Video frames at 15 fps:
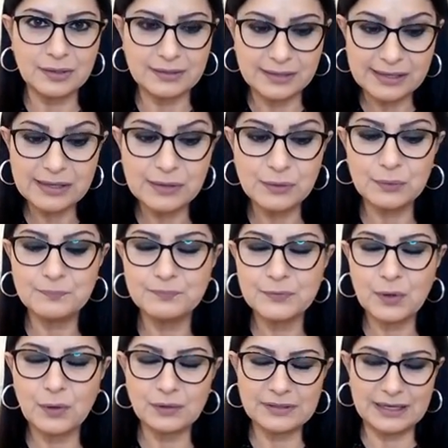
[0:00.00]
Leo
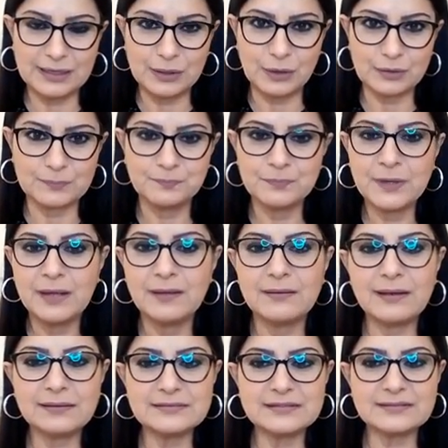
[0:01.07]
all day long.
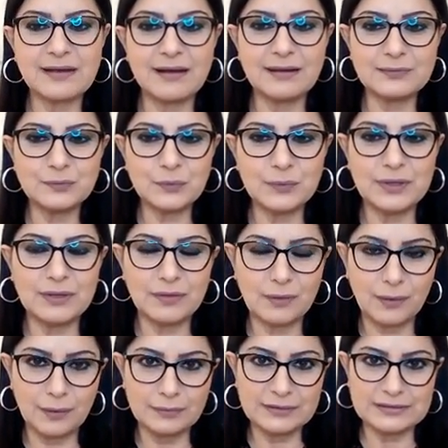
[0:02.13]
Let's start with
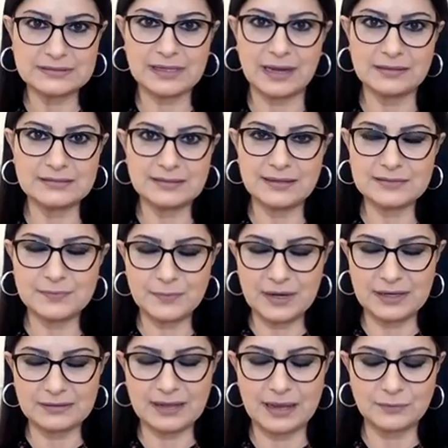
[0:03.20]
all the signs. Let's
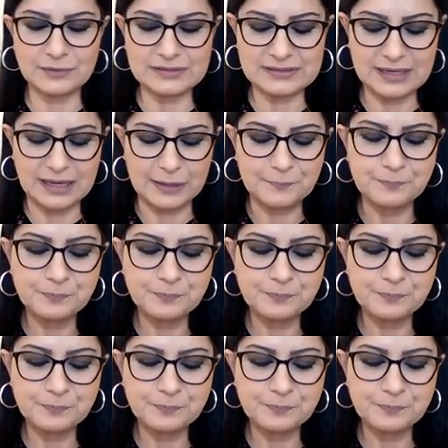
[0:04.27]
break down this day.